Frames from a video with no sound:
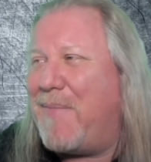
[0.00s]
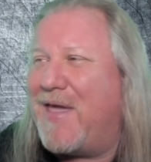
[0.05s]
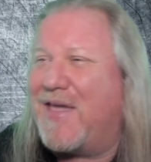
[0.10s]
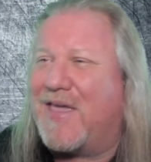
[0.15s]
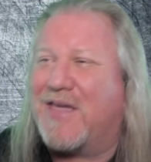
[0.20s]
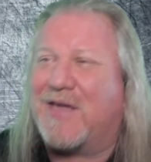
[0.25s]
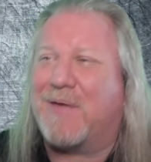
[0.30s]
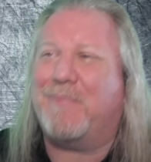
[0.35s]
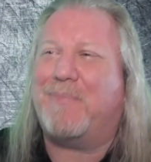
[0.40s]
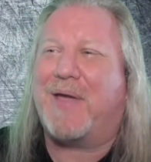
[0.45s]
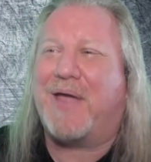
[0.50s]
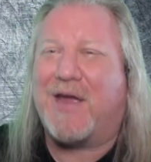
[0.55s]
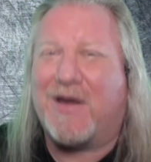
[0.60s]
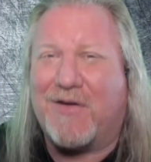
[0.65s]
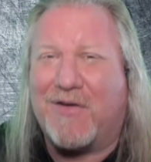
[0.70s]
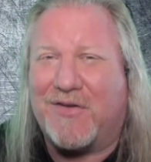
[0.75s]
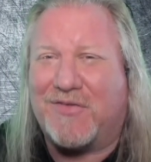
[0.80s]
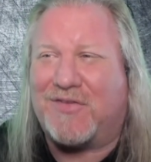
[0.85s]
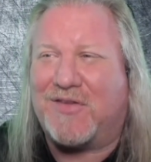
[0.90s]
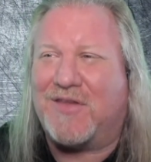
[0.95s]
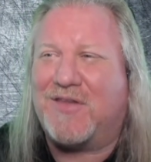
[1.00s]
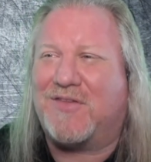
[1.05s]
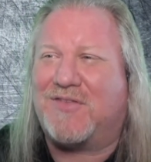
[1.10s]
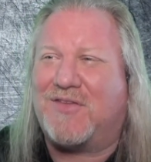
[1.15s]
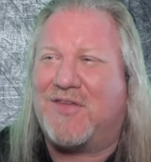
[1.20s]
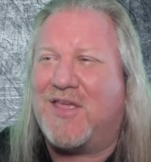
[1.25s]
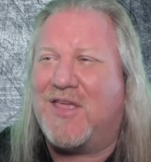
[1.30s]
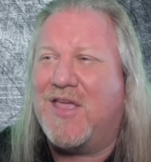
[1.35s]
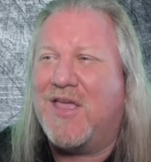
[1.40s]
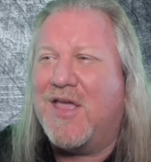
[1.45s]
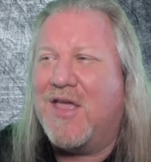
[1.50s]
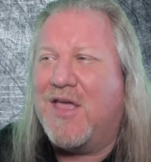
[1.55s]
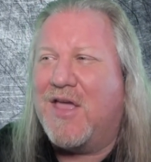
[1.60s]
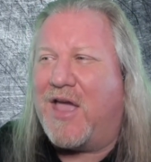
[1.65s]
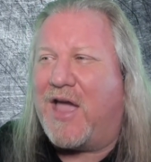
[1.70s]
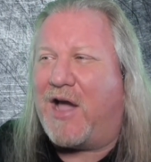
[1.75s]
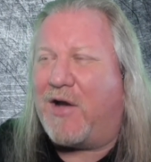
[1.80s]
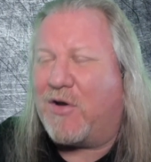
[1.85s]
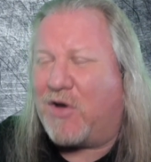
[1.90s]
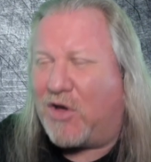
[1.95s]
make a comparison to see
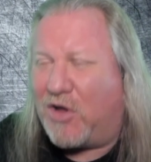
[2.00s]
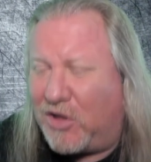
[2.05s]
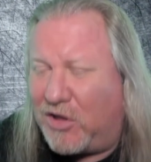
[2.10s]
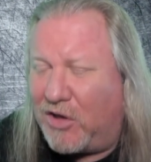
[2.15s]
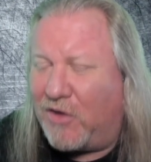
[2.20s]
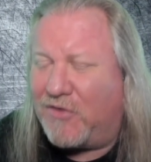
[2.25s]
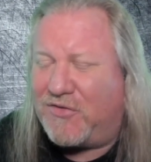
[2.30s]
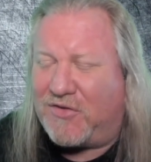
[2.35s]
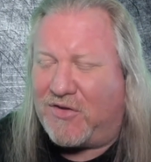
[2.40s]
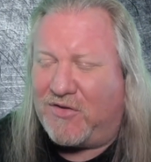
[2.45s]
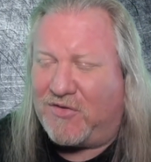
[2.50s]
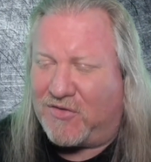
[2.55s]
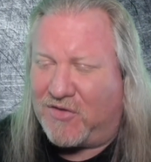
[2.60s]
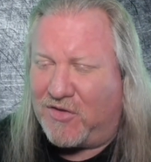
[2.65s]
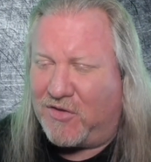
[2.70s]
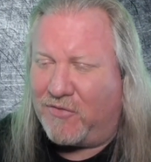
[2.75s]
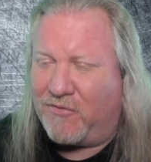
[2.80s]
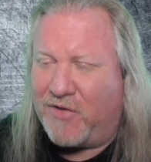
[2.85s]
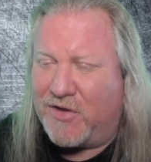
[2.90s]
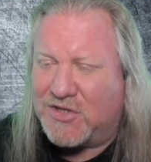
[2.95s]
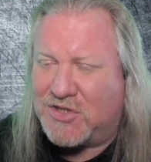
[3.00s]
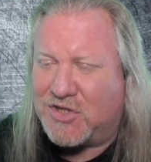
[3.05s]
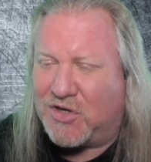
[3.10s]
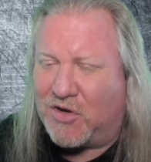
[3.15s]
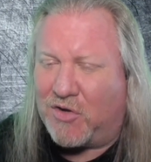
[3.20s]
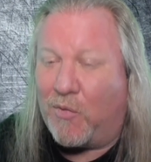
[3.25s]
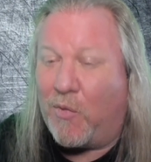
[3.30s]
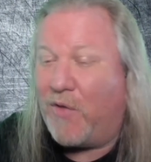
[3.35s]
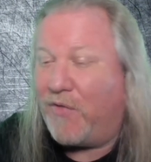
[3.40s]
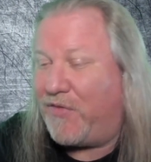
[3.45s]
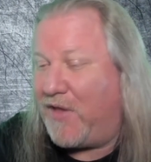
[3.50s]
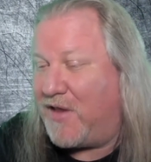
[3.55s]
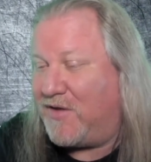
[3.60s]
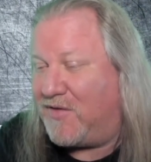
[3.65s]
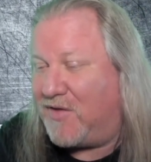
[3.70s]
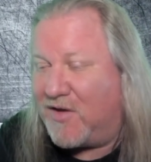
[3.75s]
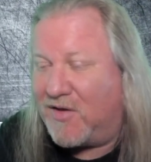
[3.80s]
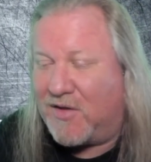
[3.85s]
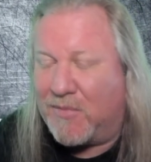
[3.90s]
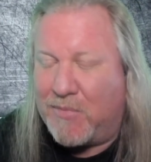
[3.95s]
how close it is to the original or what they
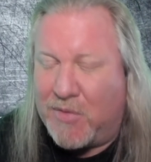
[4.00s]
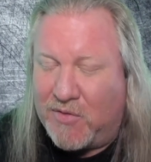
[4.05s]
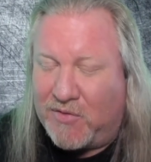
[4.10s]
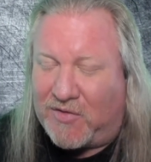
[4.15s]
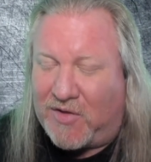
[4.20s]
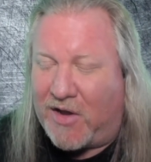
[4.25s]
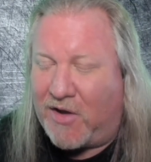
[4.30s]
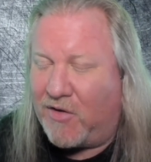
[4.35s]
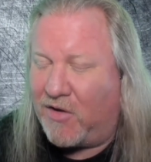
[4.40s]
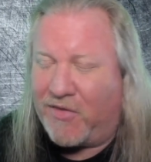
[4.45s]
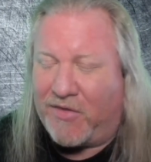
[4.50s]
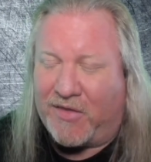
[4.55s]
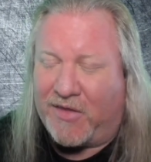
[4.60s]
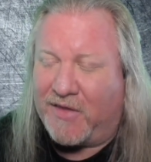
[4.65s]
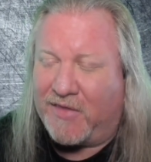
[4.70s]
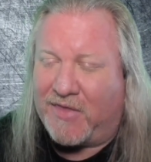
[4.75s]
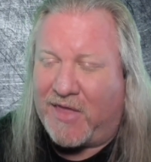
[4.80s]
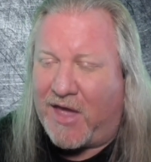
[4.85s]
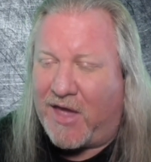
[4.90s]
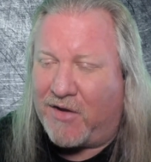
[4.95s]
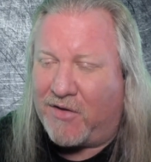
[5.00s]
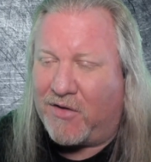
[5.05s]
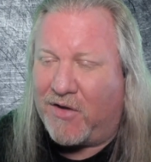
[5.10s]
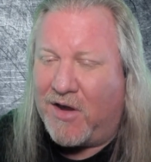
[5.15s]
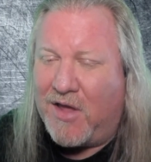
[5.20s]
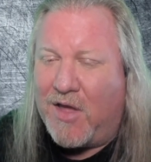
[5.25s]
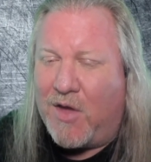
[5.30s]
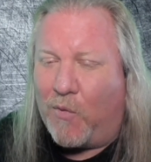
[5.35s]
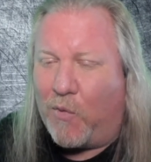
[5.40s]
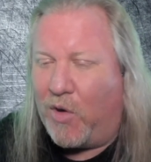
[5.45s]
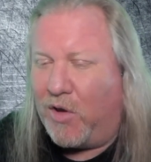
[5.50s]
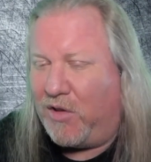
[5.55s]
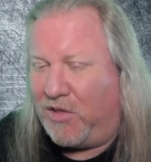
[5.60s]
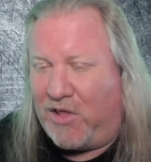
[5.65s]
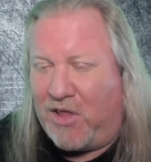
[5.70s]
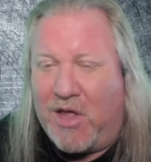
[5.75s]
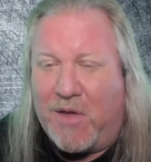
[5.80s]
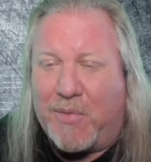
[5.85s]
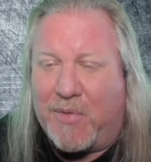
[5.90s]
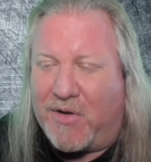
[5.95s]
did to mutate or anything like that or what
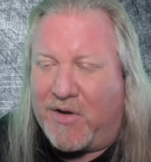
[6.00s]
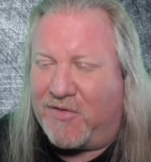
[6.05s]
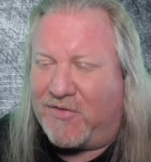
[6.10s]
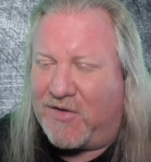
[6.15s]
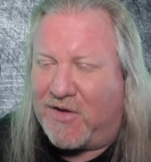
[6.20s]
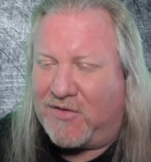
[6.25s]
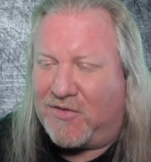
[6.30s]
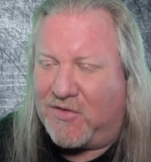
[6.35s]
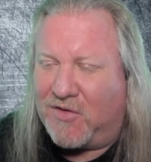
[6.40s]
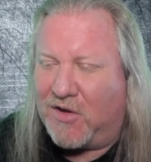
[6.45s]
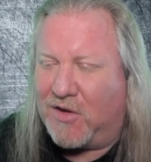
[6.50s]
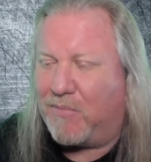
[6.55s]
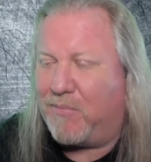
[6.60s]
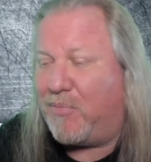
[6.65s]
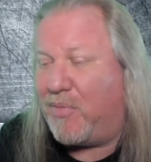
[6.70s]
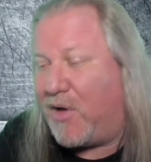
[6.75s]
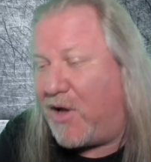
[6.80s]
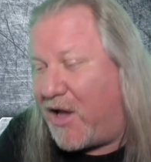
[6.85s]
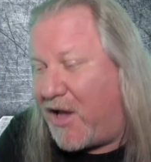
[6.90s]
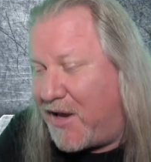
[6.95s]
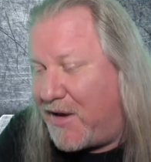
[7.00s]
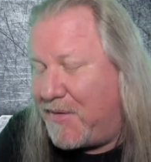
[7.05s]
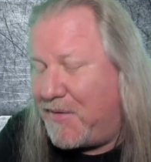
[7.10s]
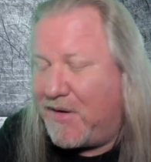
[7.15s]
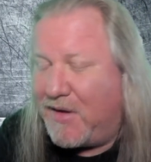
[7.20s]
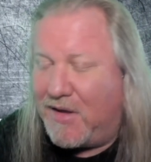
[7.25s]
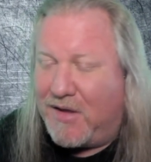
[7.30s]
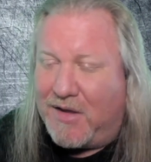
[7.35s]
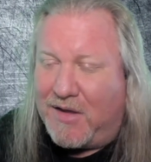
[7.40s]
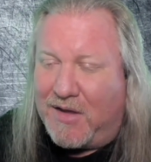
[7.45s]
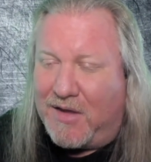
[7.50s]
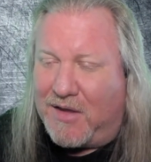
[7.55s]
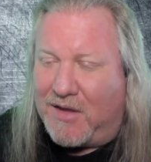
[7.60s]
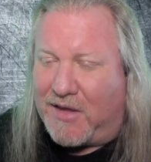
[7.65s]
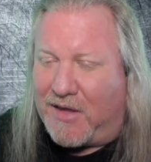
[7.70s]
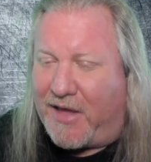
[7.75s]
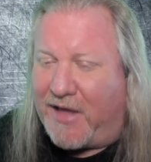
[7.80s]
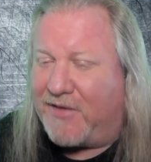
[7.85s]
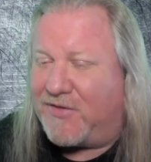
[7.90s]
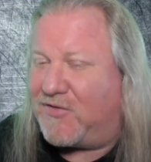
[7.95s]
liberties they took, but
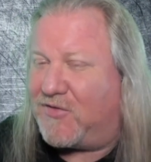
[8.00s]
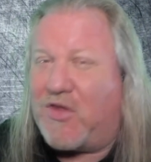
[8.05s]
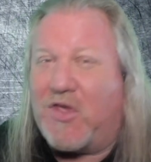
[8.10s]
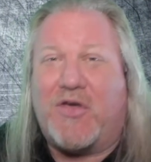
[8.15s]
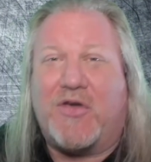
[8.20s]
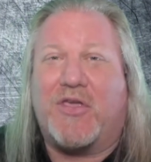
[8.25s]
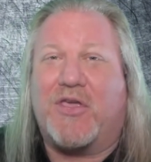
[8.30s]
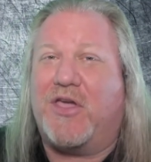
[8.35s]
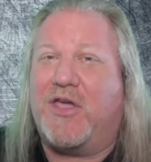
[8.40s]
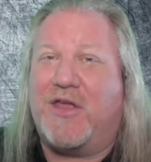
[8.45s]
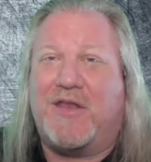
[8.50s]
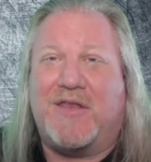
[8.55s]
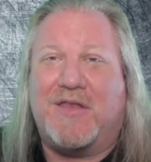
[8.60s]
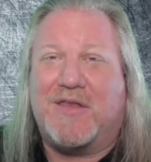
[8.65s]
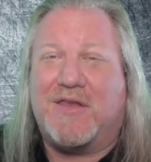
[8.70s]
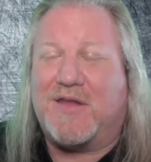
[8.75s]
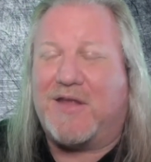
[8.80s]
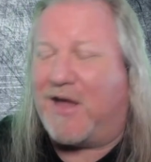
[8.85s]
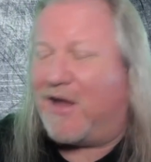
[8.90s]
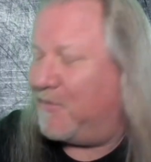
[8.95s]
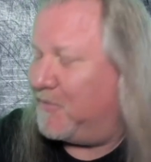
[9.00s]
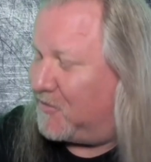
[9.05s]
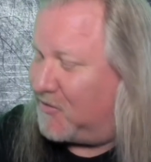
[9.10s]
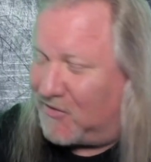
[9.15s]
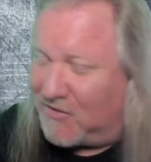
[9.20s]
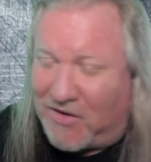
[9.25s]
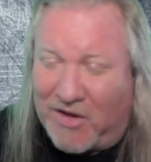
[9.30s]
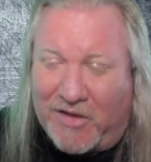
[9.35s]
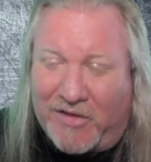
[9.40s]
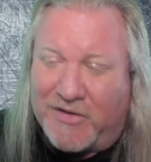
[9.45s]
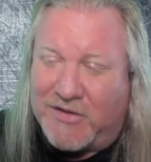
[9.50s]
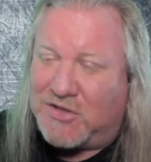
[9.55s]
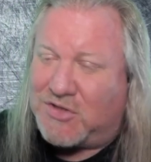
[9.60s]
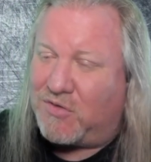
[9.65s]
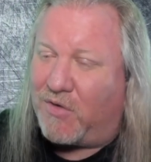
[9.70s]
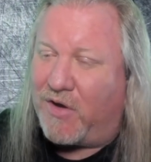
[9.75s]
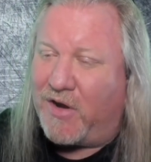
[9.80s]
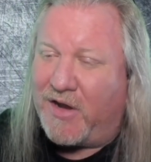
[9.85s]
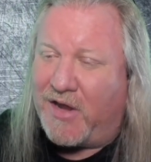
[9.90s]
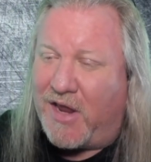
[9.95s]
it's still good. I'm still
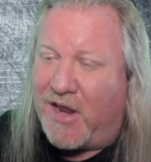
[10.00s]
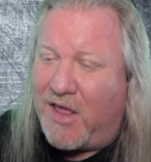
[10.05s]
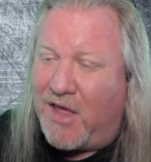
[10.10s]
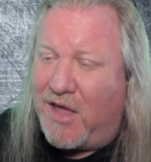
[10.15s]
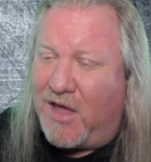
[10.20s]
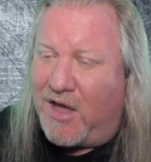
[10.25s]
enjoying it.